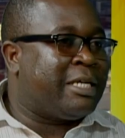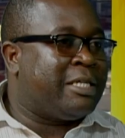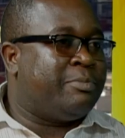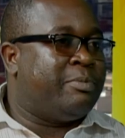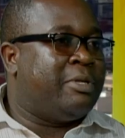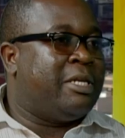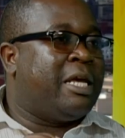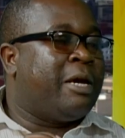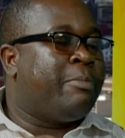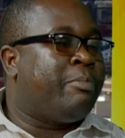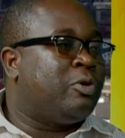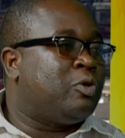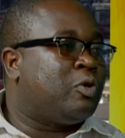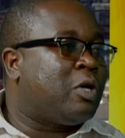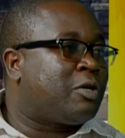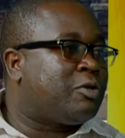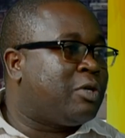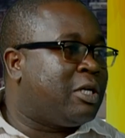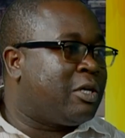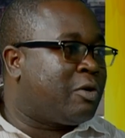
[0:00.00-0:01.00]
has been able to
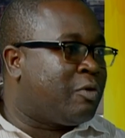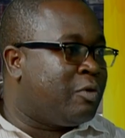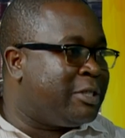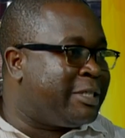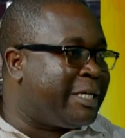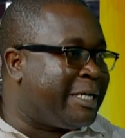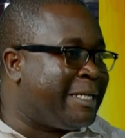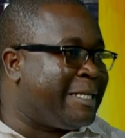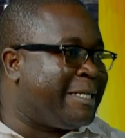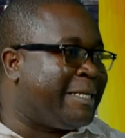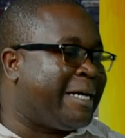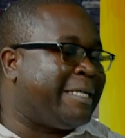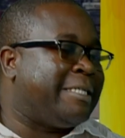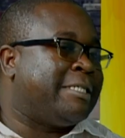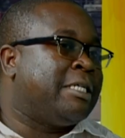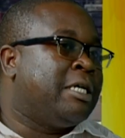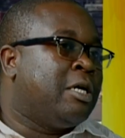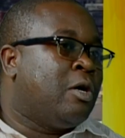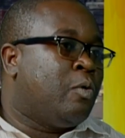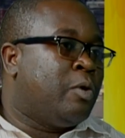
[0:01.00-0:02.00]
actually contain that,
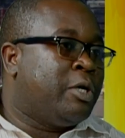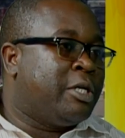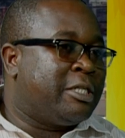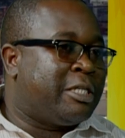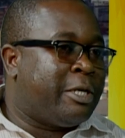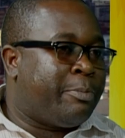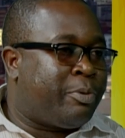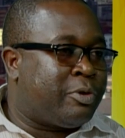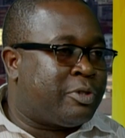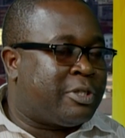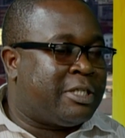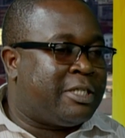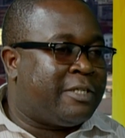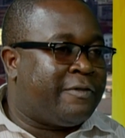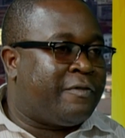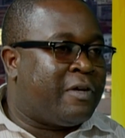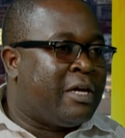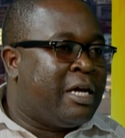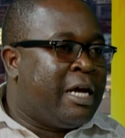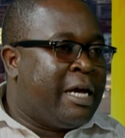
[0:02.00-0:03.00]
which is a
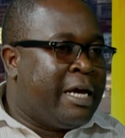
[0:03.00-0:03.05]
positive.